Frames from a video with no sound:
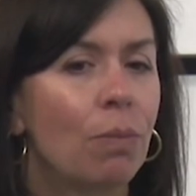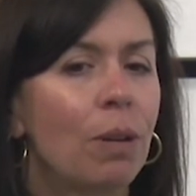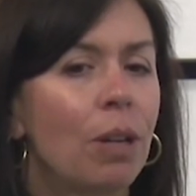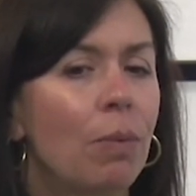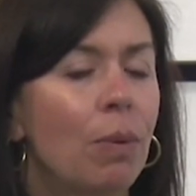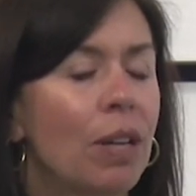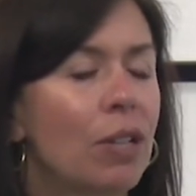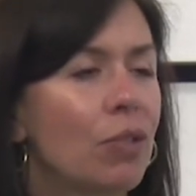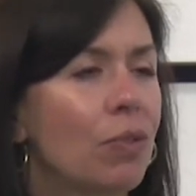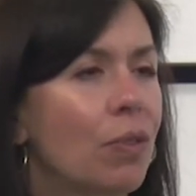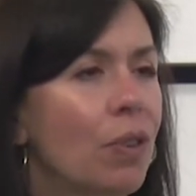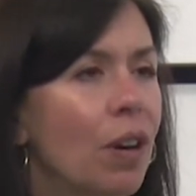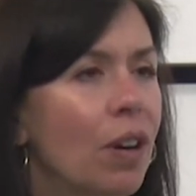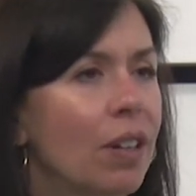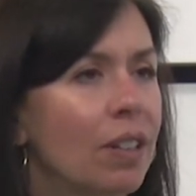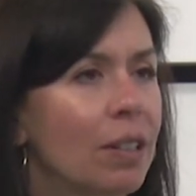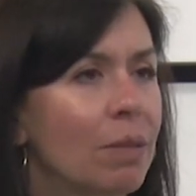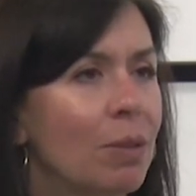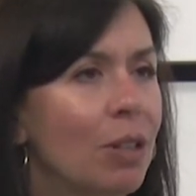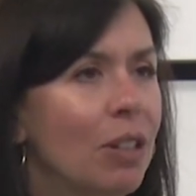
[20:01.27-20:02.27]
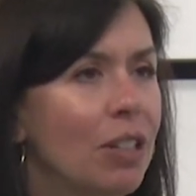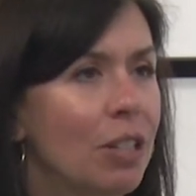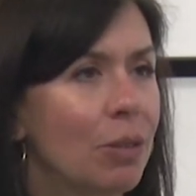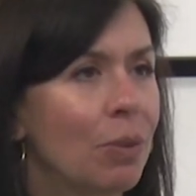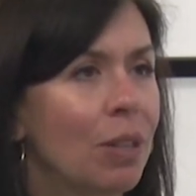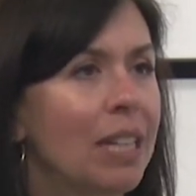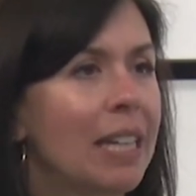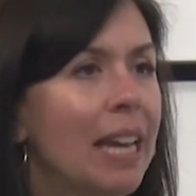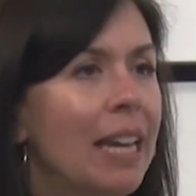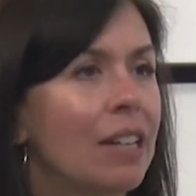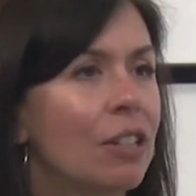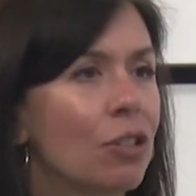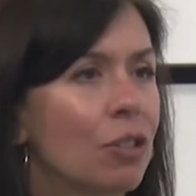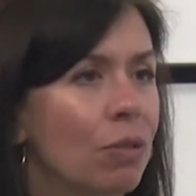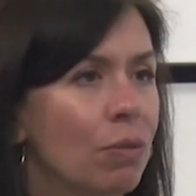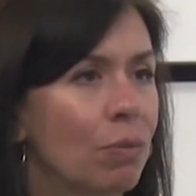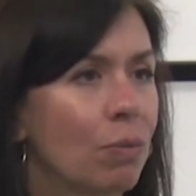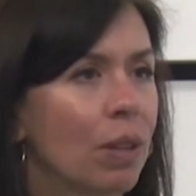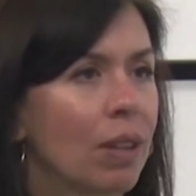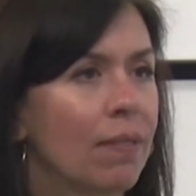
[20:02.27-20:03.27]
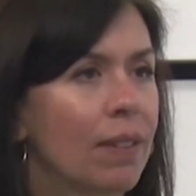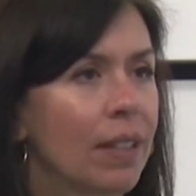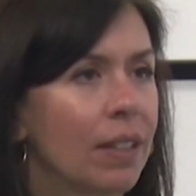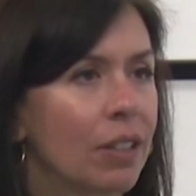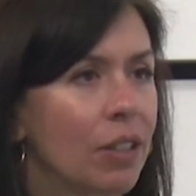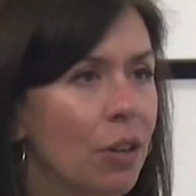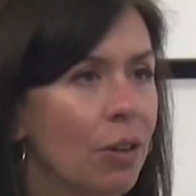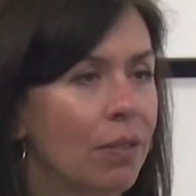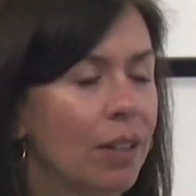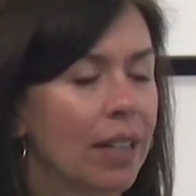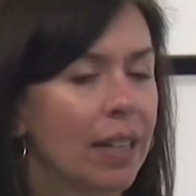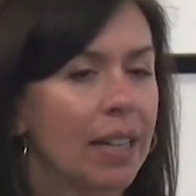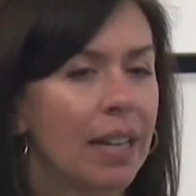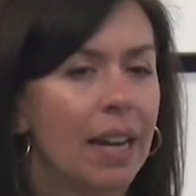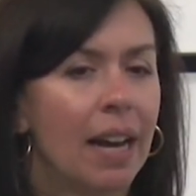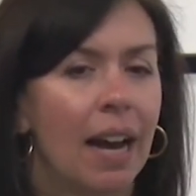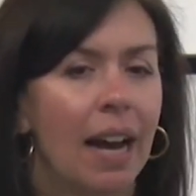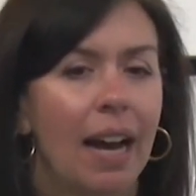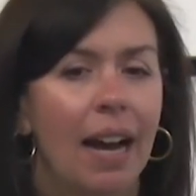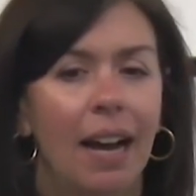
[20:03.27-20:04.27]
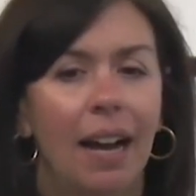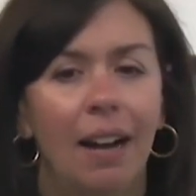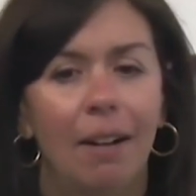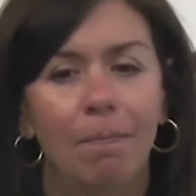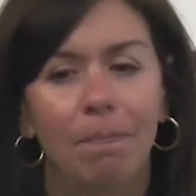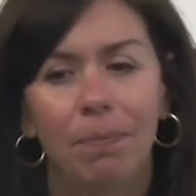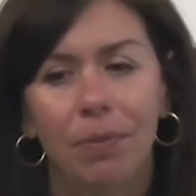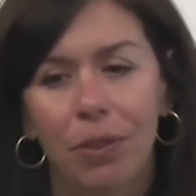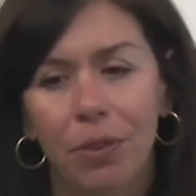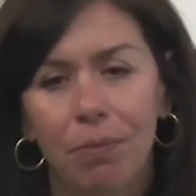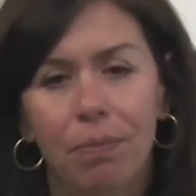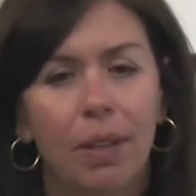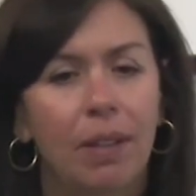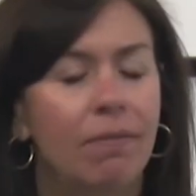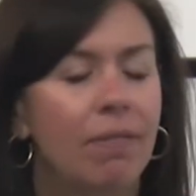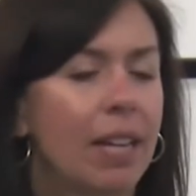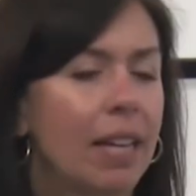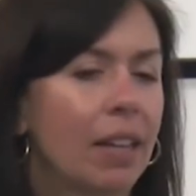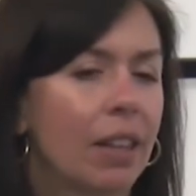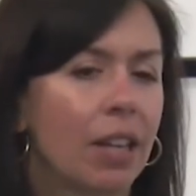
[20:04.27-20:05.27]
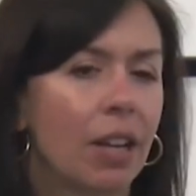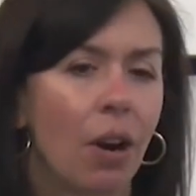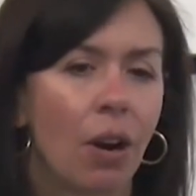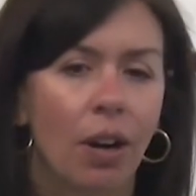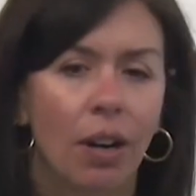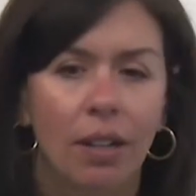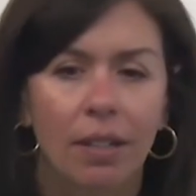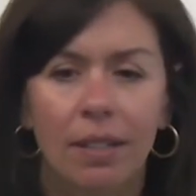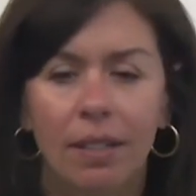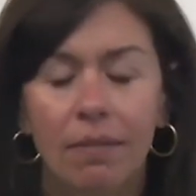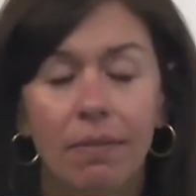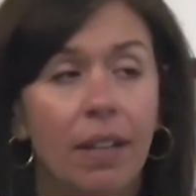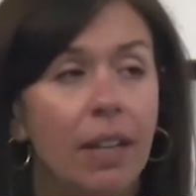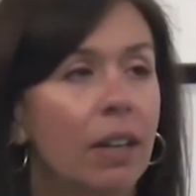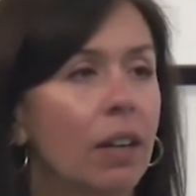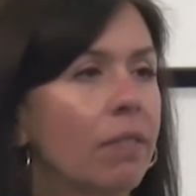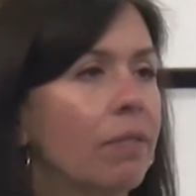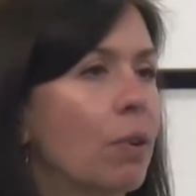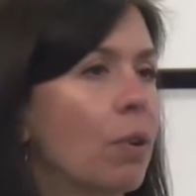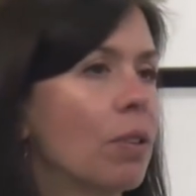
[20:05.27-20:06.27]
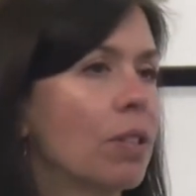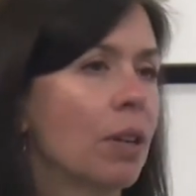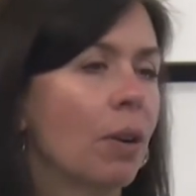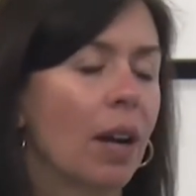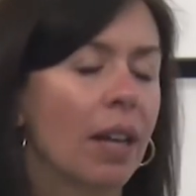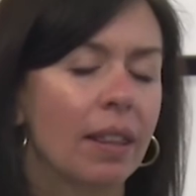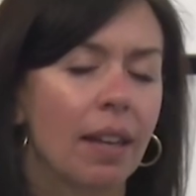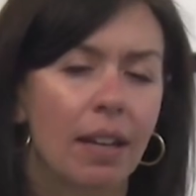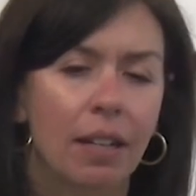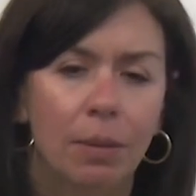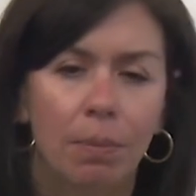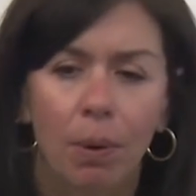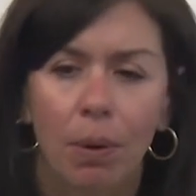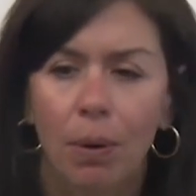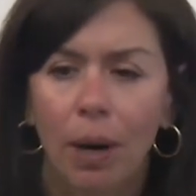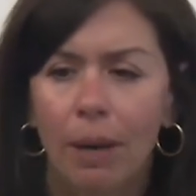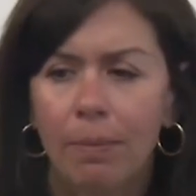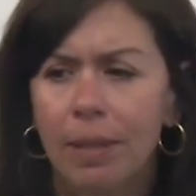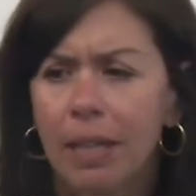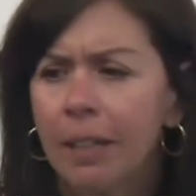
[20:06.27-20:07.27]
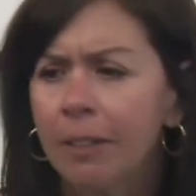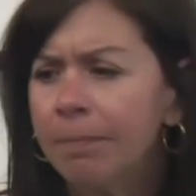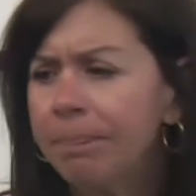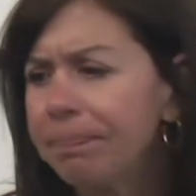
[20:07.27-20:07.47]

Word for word: many ways for our community to engage with Villanova um, th- via the arts, via, of course, our athletics programs.